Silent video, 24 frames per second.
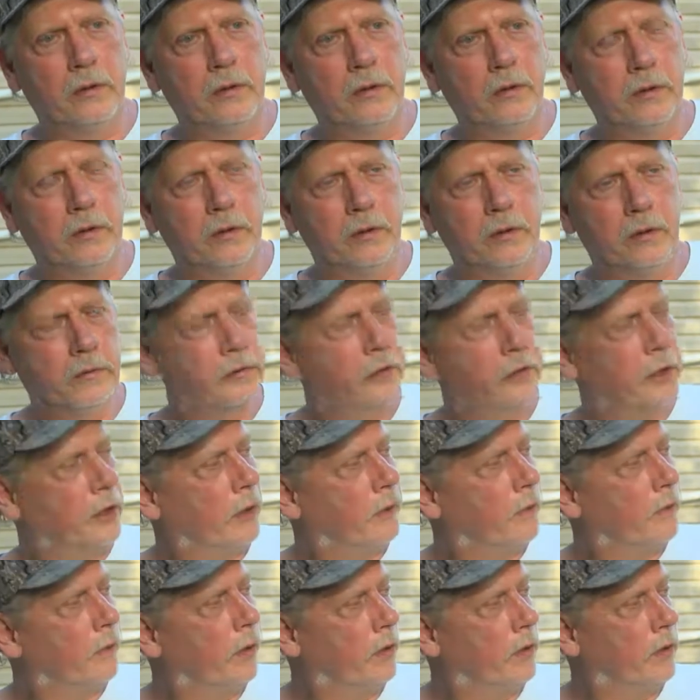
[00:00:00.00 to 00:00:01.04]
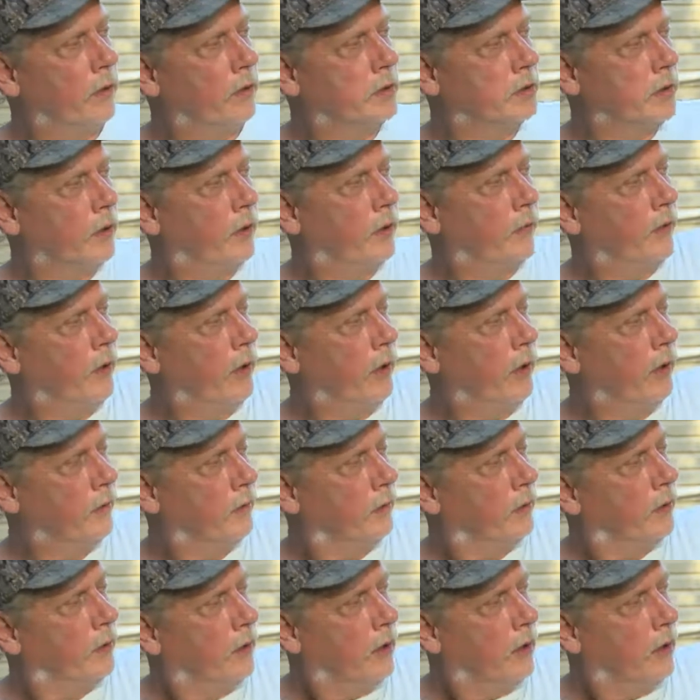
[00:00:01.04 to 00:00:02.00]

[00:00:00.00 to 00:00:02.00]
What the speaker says: and she could pull herself up